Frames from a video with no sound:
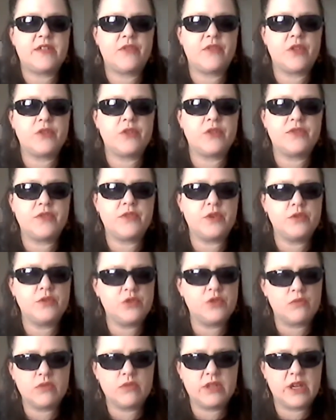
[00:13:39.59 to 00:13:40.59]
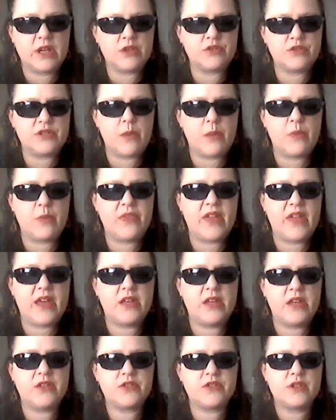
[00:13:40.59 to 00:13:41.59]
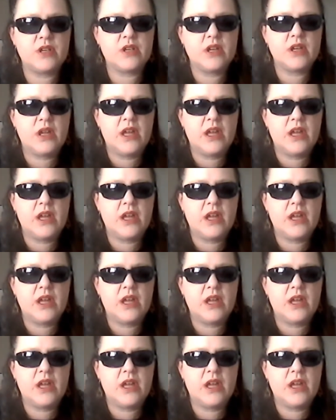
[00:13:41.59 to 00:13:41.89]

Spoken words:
For those of you who don't really understand what that is,